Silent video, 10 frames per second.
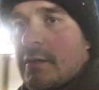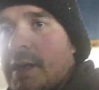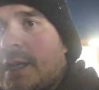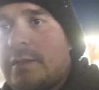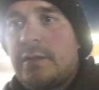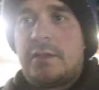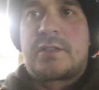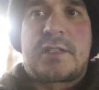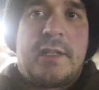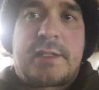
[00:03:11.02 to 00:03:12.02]
around,
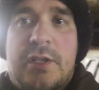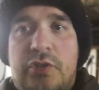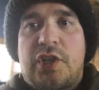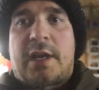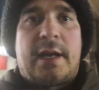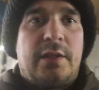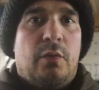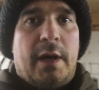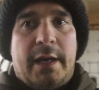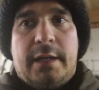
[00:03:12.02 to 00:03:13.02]
so let's go check on the
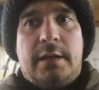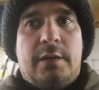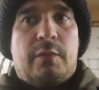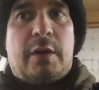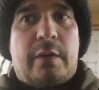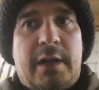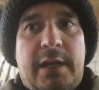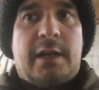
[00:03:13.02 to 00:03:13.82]
wine while we're in